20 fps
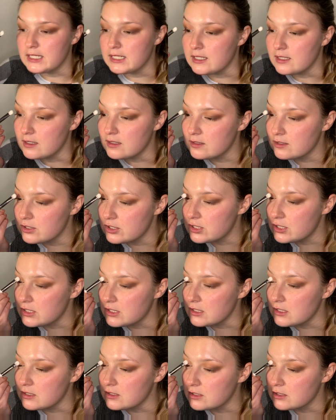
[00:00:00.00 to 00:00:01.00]
and
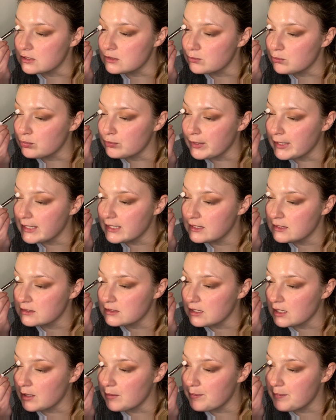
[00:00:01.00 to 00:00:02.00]
she just brightens
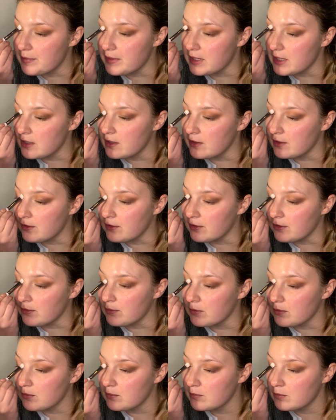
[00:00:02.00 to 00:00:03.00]
up the inner
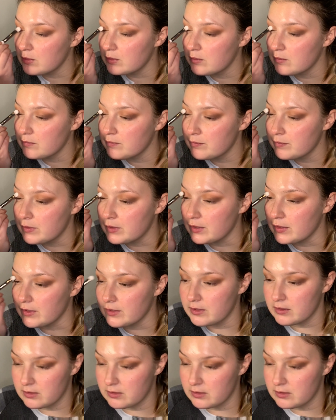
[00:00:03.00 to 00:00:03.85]
third.